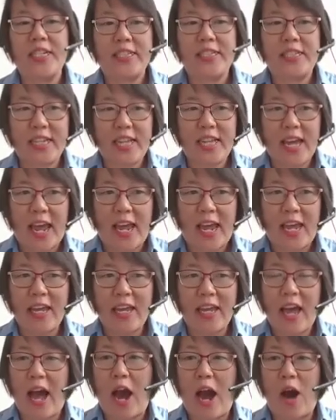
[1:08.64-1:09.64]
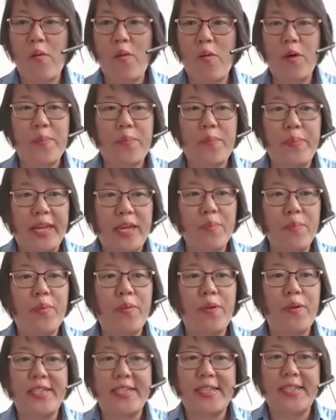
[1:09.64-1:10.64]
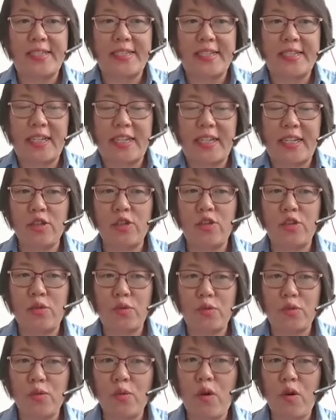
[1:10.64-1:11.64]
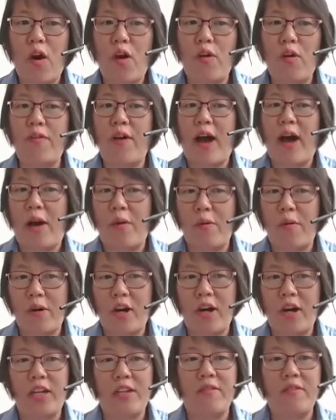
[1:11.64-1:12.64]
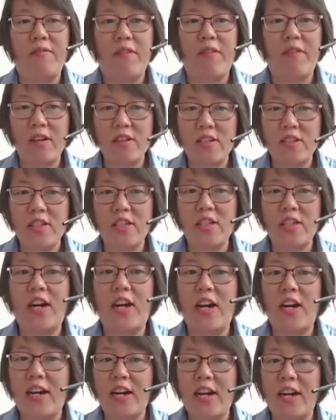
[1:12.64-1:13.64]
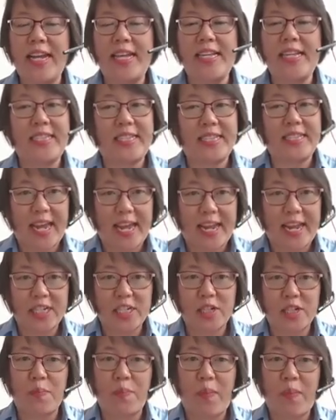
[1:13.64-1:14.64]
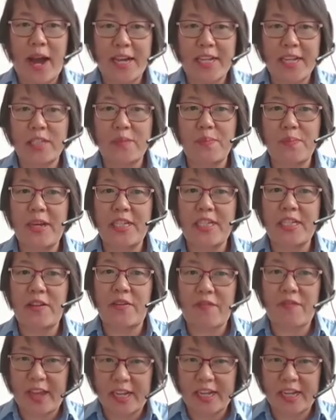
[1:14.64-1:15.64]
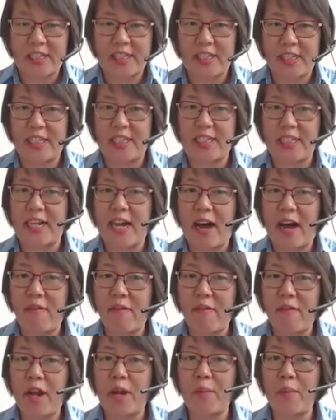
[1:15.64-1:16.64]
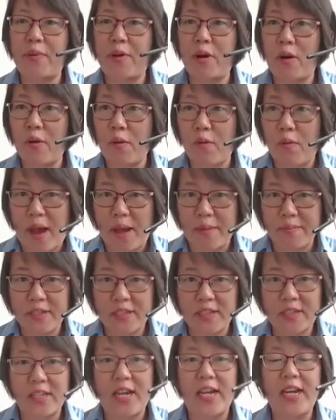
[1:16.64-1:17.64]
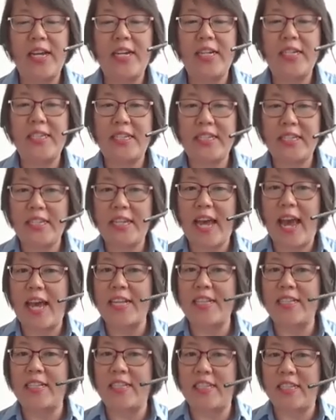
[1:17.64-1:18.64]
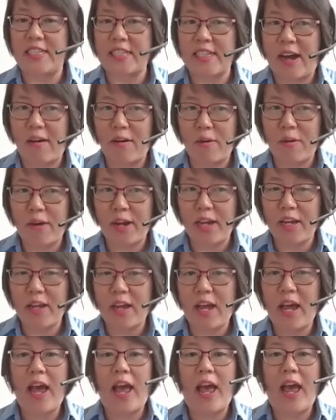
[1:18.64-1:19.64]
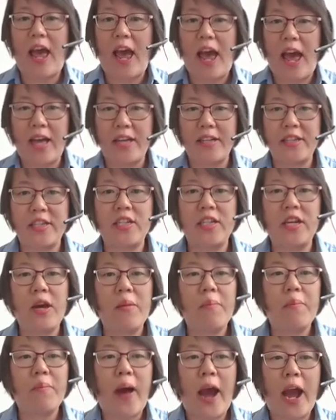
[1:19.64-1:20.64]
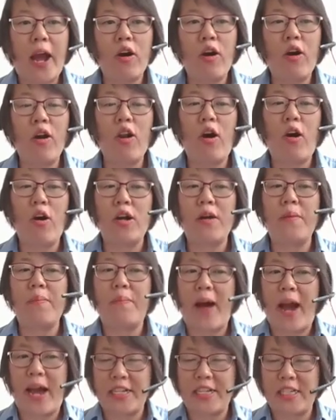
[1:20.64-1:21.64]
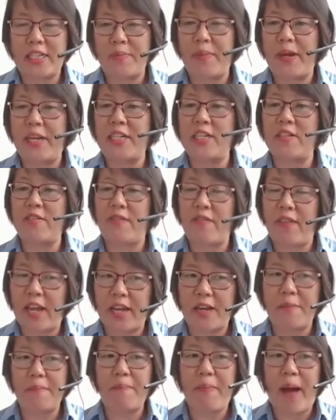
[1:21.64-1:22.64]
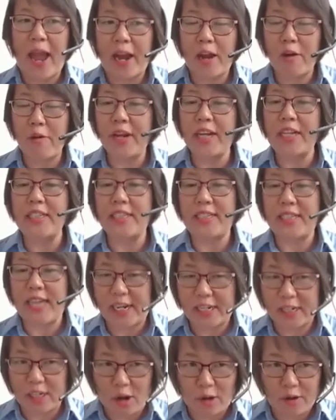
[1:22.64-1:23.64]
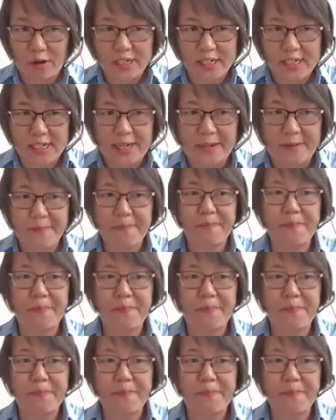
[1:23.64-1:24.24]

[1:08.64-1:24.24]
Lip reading: Today, I will be presenting two of our advanced early-stage bispecific discovery programs, GS Discovery and bYlok bispecific pairing technology.